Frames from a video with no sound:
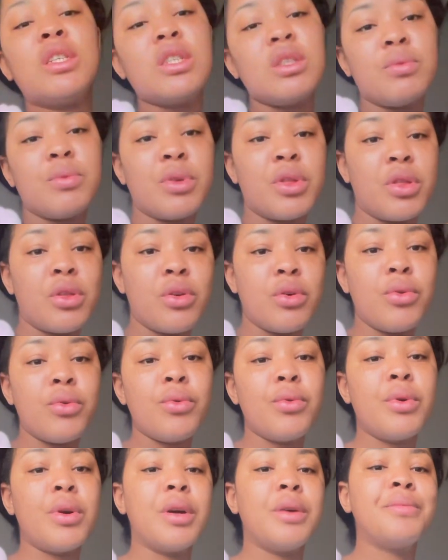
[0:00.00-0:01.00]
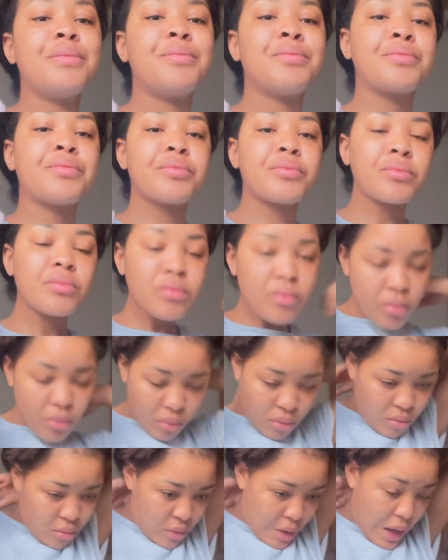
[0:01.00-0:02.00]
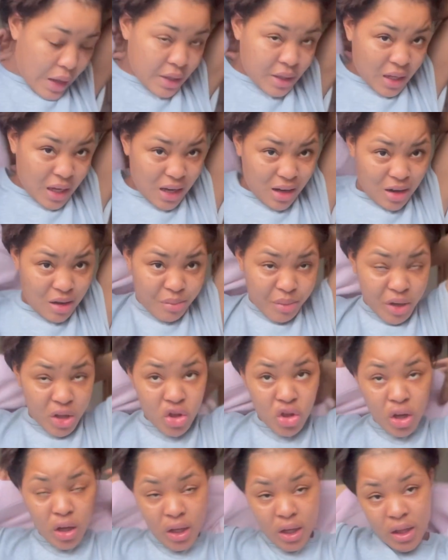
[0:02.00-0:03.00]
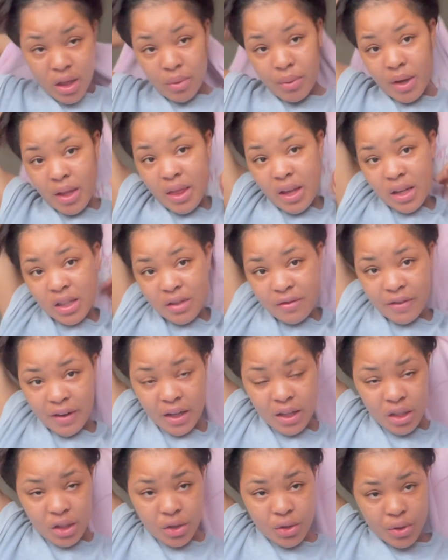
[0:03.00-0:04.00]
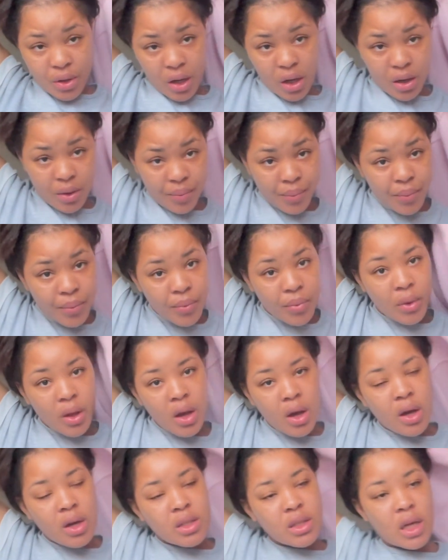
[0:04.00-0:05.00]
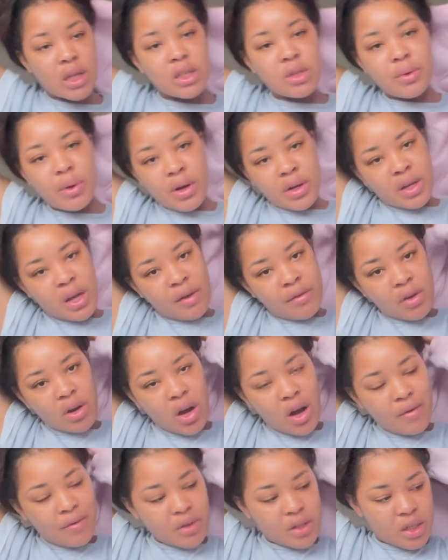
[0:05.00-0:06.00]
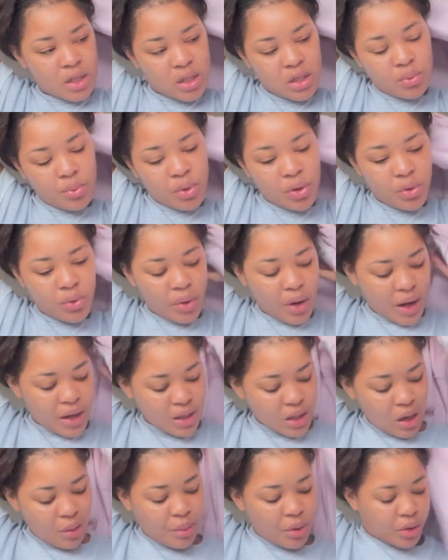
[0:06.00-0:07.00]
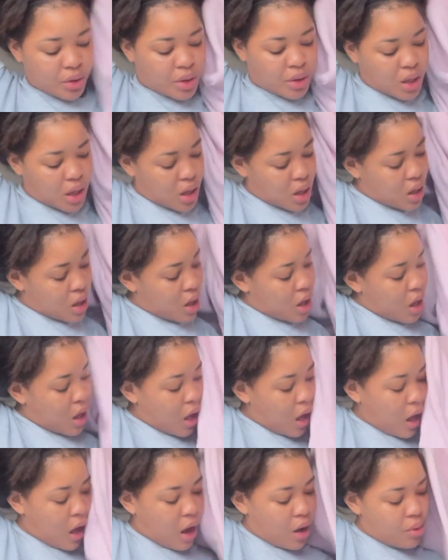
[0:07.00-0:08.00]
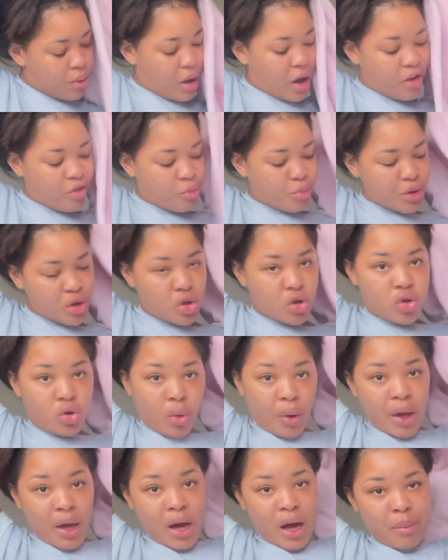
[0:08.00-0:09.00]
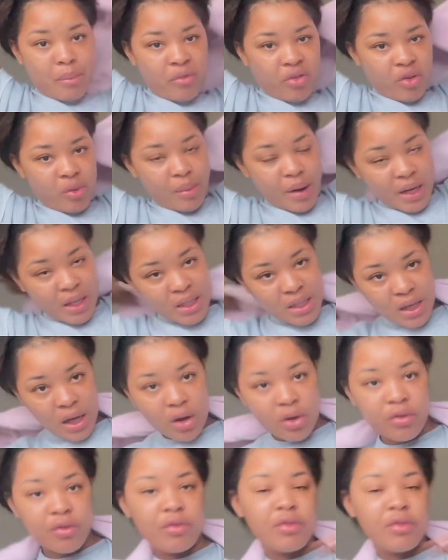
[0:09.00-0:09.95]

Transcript: with you. It's getting a bit chilly. The weather is funny today. So I just wanted to have a conversation with you guys about how I've been showing up for myself